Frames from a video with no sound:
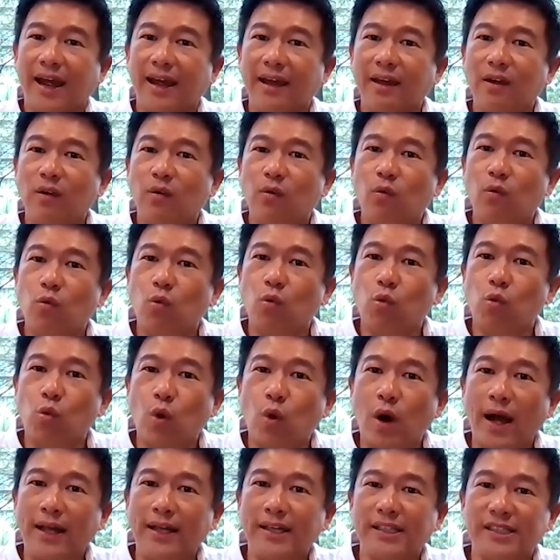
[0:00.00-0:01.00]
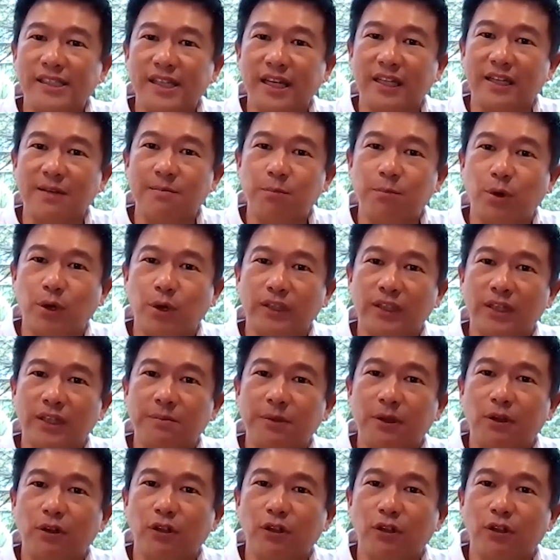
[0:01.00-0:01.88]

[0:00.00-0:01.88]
And why is that important?